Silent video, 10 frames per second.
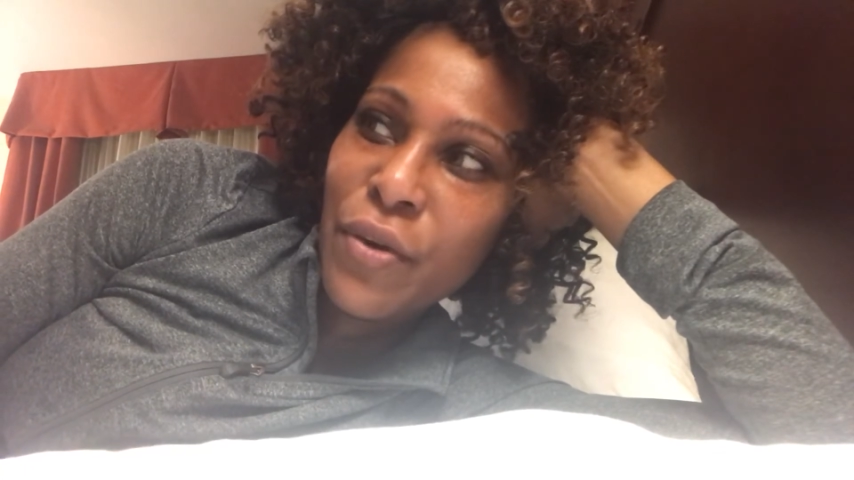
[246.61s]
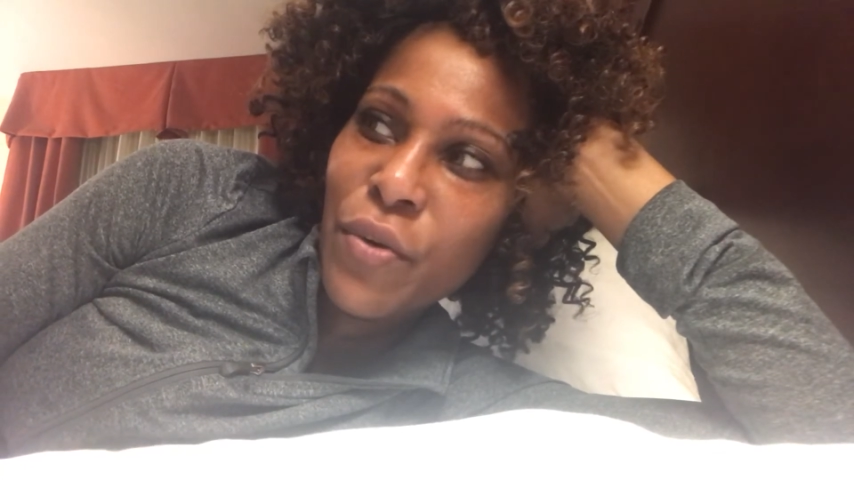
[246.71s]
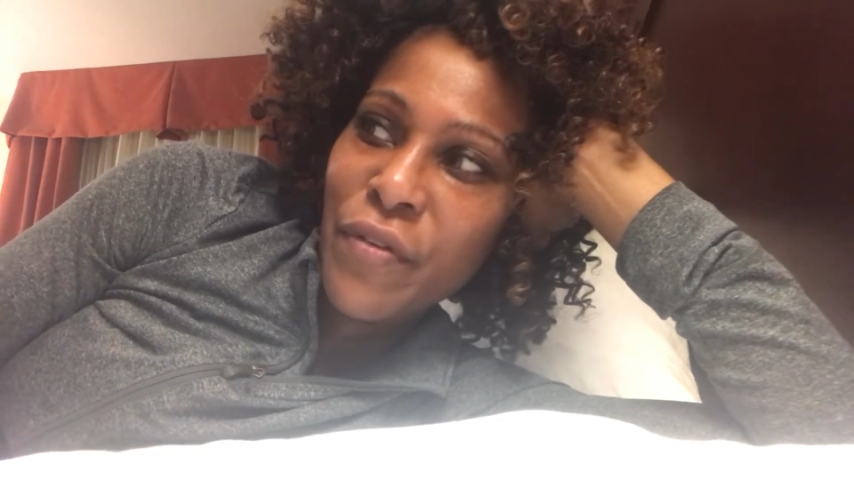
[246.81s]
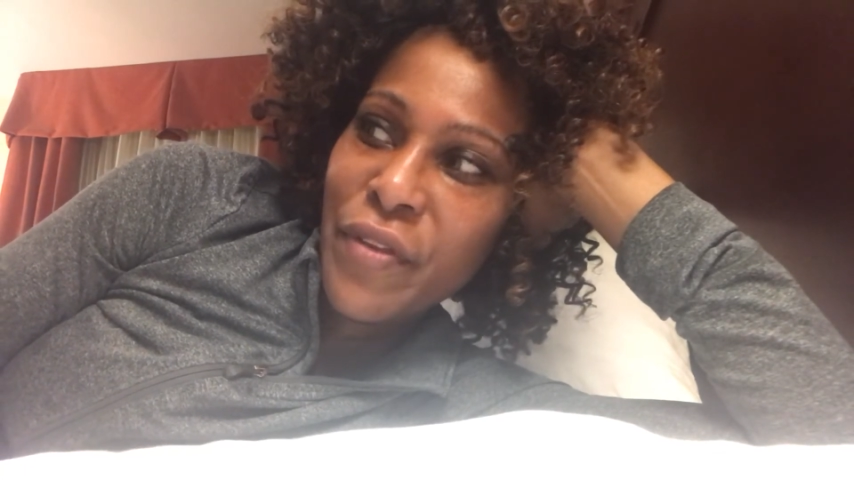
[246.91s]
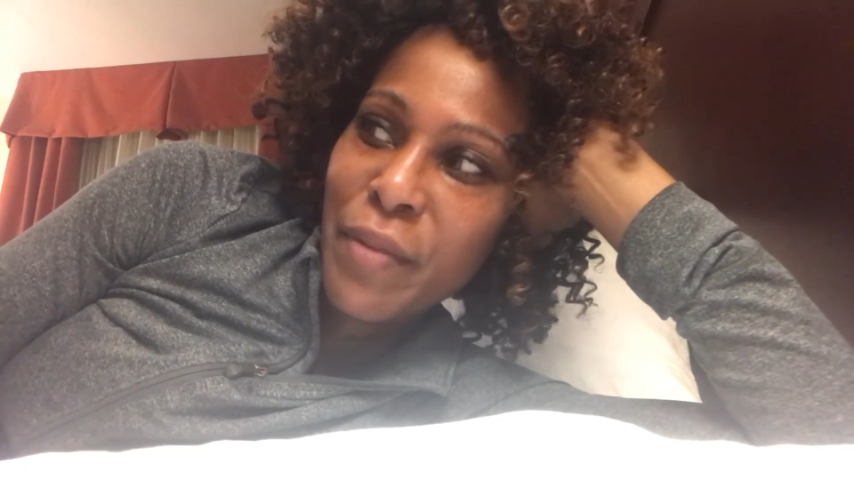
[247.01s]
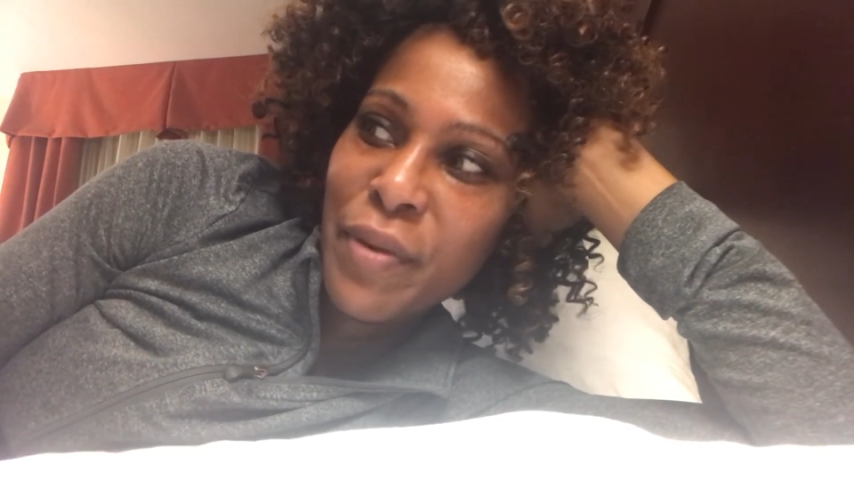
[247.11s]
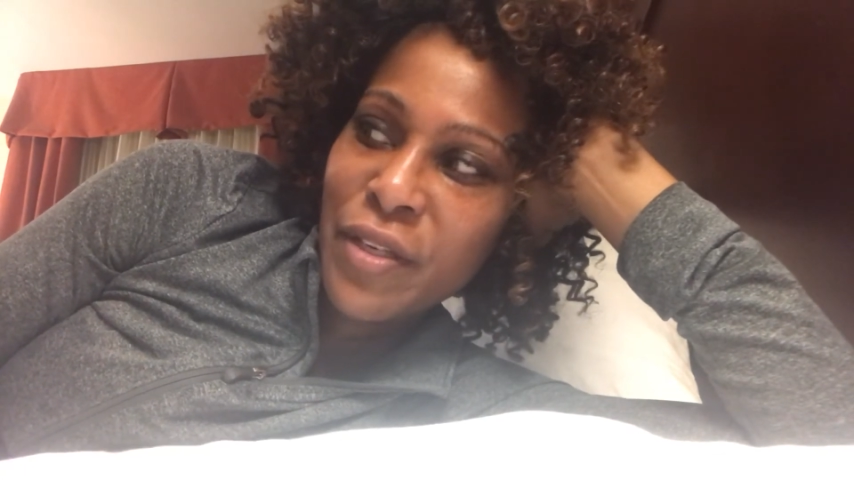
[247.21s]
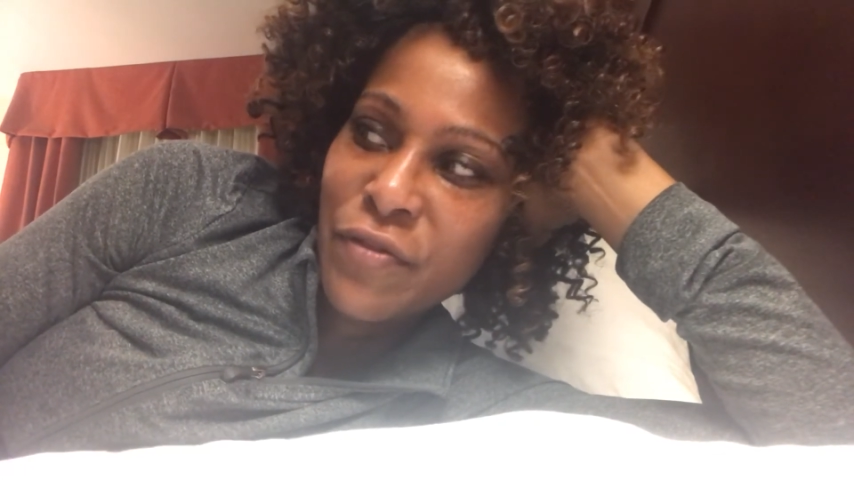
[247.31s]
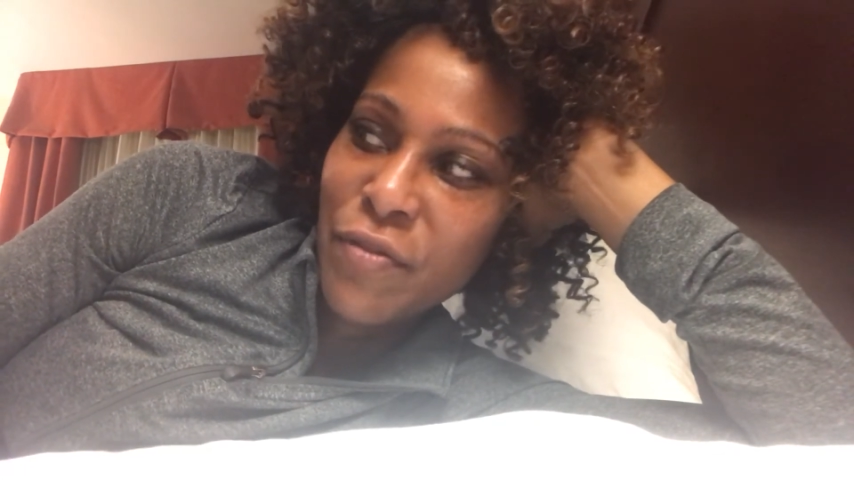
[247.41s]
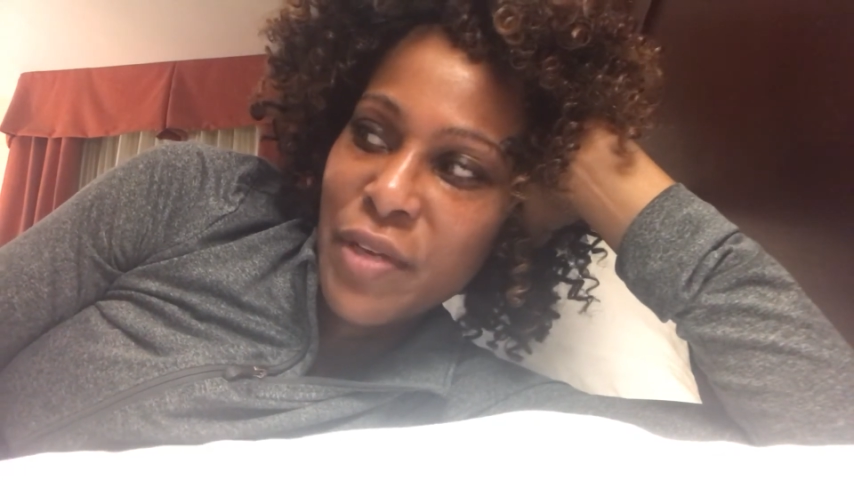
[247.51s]
whoever they picked
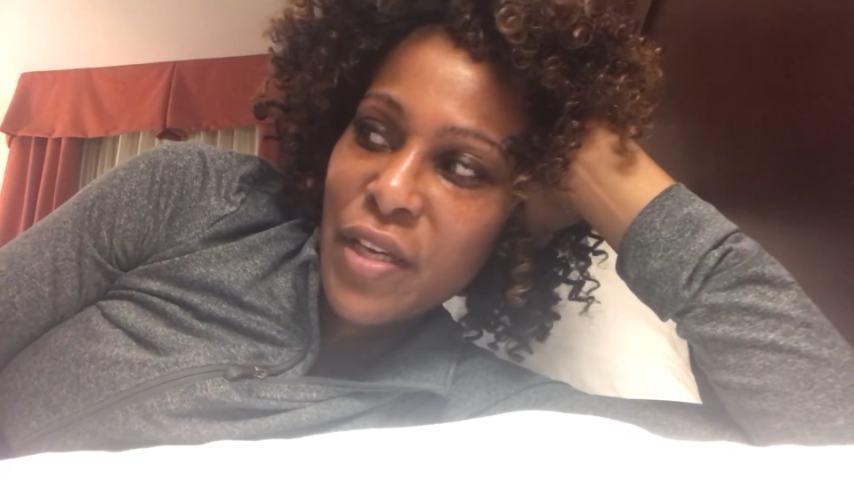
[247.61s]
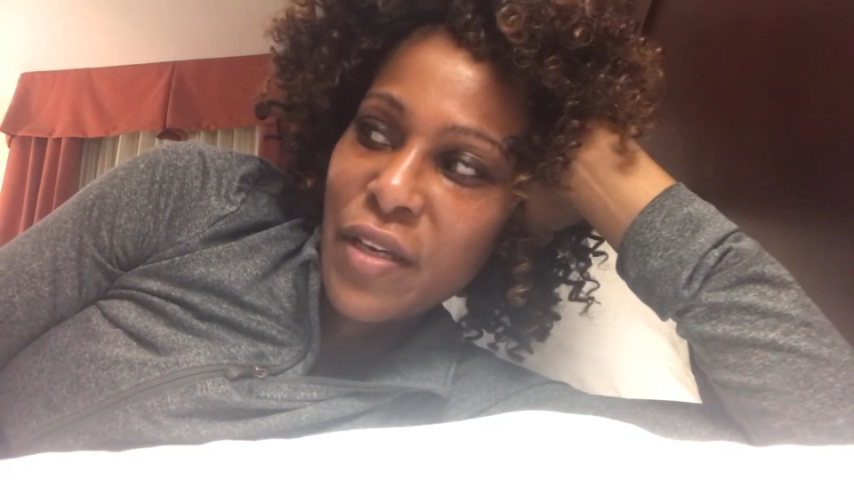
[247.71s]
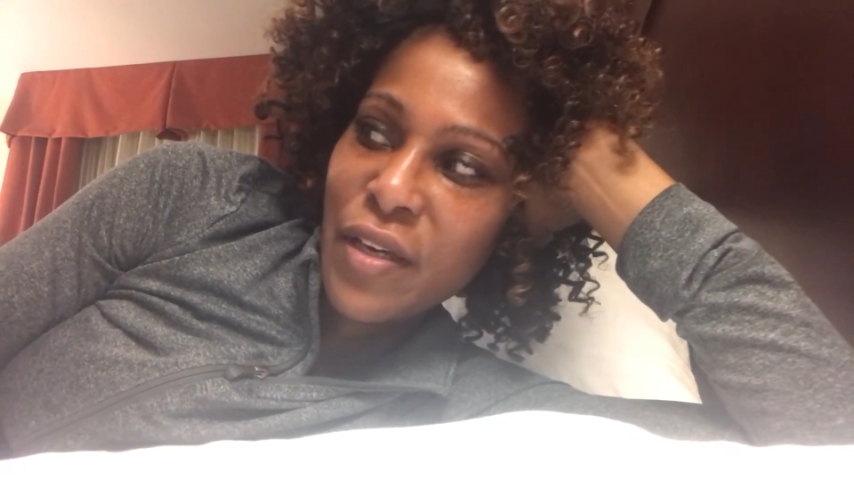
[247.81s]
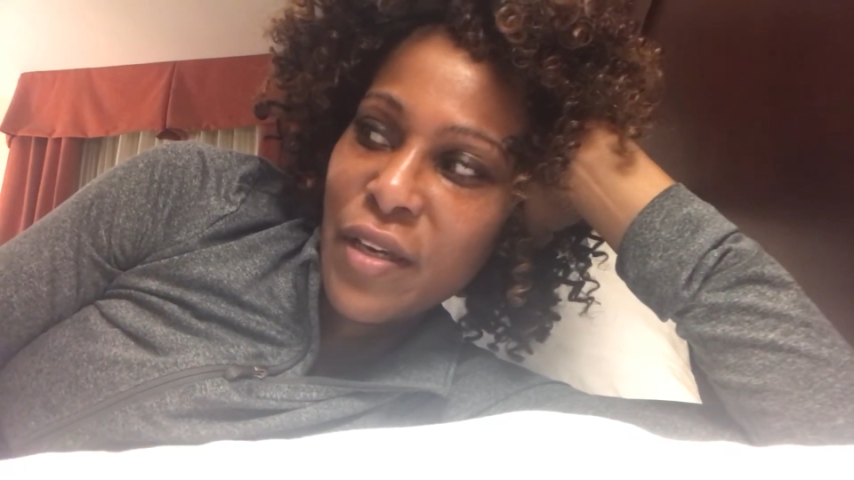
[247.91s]
for me